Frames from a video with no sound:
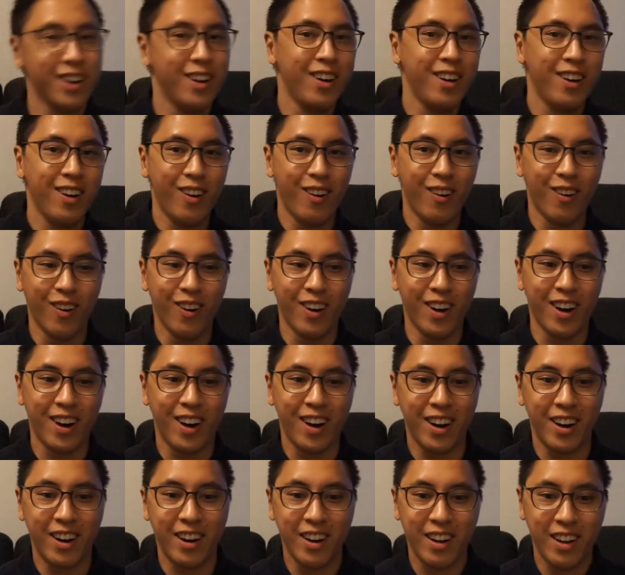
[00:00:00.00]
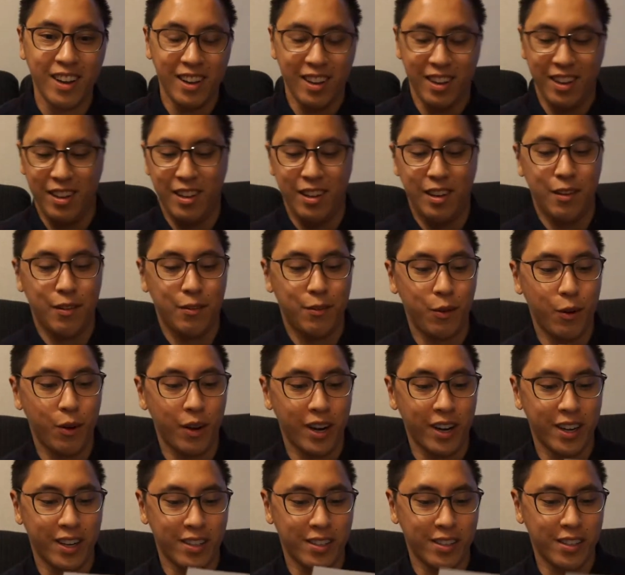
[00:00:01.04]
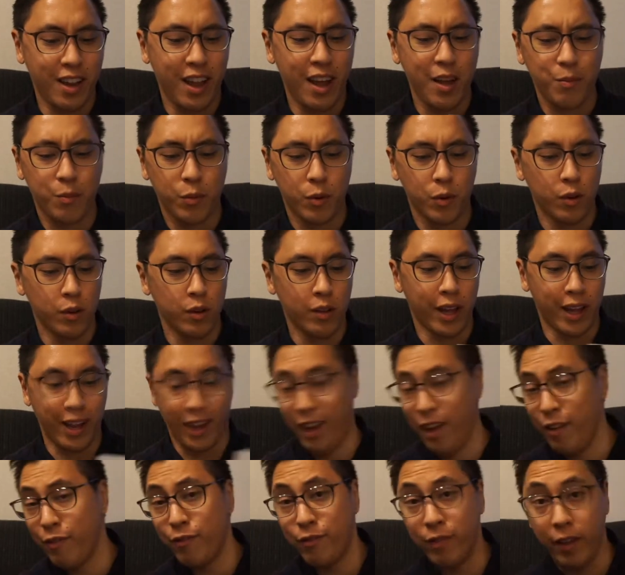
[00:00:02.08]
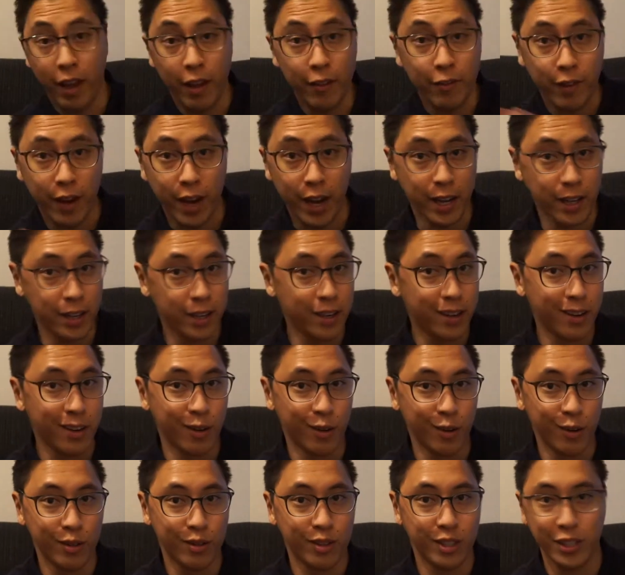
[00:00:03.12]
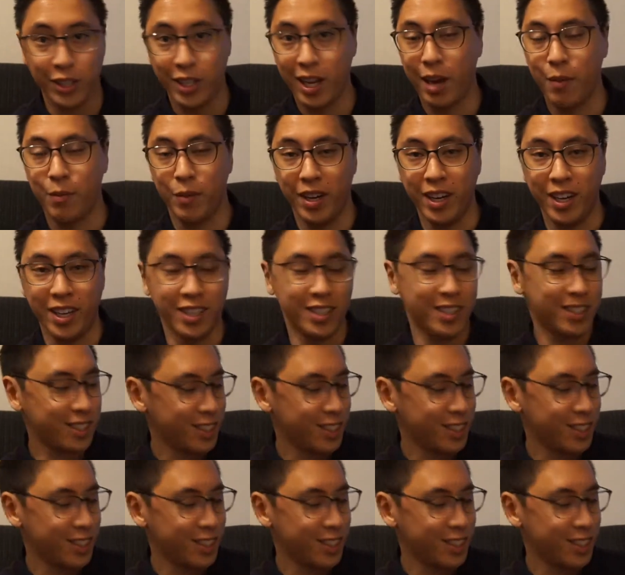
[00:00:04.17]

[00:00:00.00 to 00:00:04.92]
Or, for example, like if I know the Japanese,